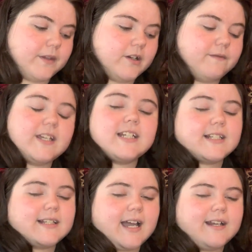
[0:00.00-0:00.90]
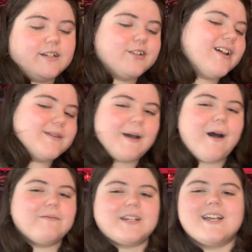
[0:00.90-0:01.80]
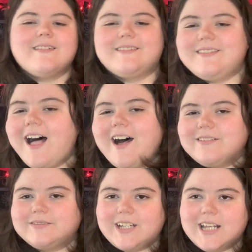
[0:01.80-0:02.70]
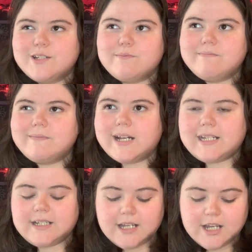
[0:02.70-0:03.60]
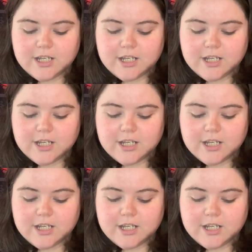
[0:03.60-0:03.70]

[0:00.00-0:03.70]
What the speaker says: your Venus sign is all about love and money.